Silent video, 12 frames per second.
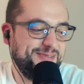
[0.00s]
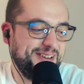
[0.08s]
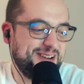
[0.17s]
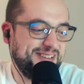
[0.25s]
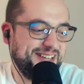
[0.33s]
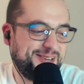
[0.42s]

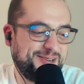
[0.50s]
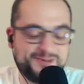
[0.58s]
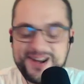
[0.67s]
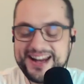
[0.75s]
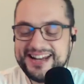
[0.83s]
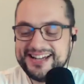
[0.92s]
very
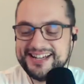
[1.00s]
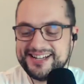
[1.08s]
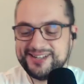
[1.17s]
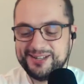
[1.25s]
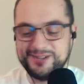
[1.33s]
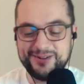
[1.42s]

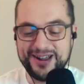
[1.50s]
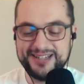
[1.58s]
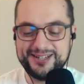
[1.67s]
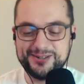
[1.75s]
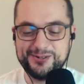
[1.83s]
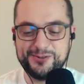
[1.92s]
strange
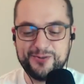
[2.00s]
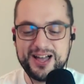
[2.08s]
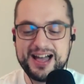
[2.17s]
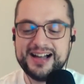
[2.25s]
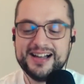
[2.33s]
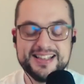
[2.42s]
situations
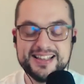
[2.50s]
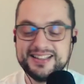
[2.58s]
where